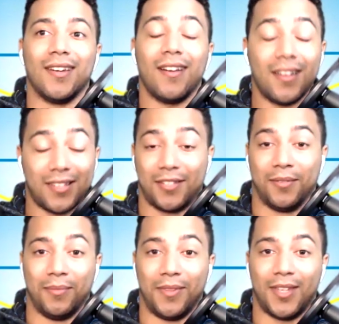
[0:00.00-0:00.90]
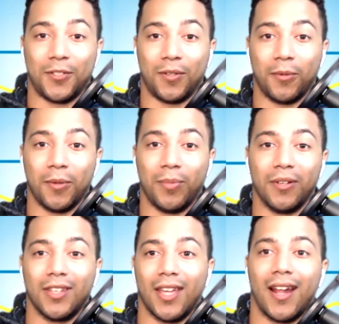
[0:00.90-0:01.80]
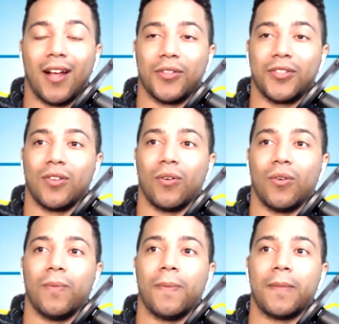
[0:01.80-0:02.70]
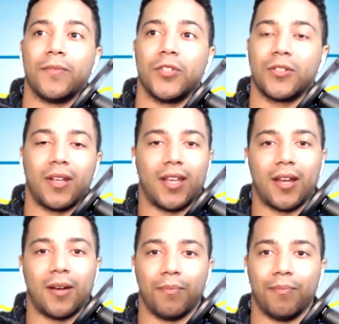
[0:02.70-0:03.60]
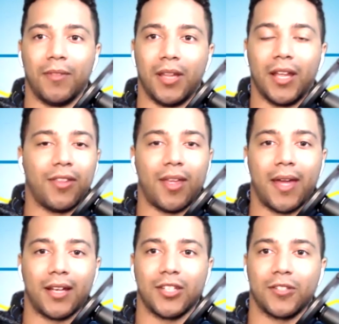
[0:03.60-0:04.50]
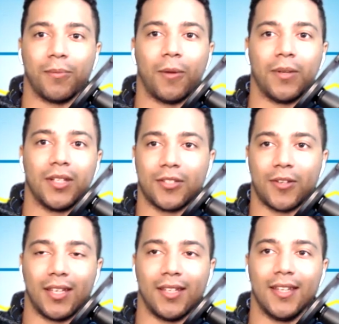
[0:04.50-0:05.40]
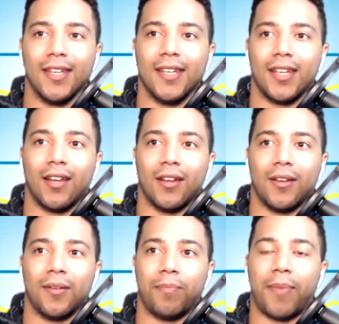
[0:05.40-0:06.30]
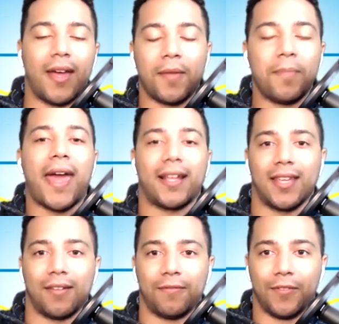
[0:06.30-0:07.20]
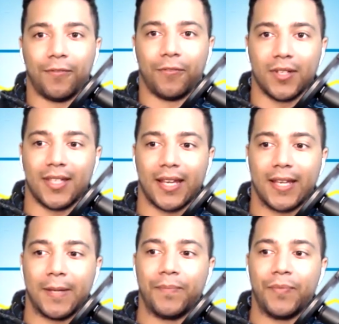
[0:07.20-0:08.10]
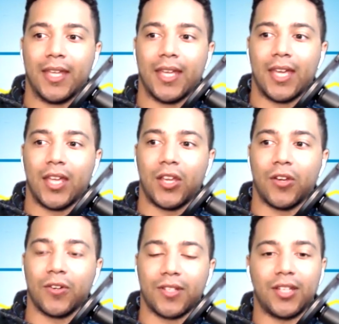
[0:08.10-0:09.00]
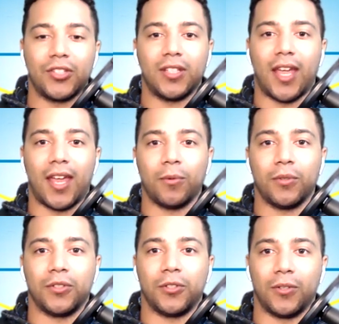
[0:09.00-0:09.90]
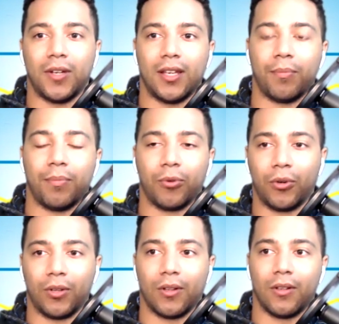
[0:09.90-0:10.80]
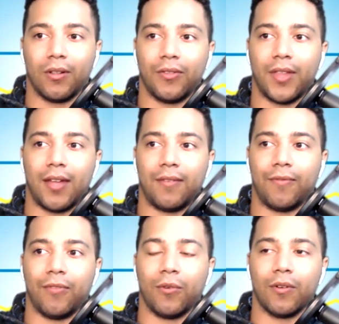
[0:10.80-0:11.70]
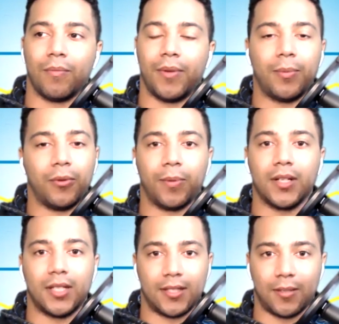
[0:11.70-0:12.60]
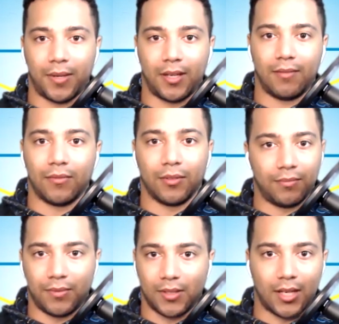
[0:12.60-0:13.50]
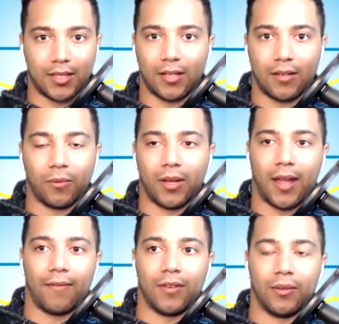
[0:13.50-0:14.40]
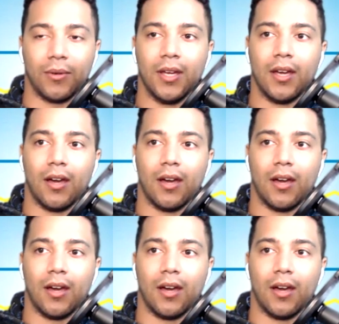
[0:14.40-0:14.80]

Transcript: awesome that you're able to build that out. So just so I can kind of layer that back just a moment, just so I can unpack that for a second. You're essentially able to create a protocol that for people who participate through steady state or what have you,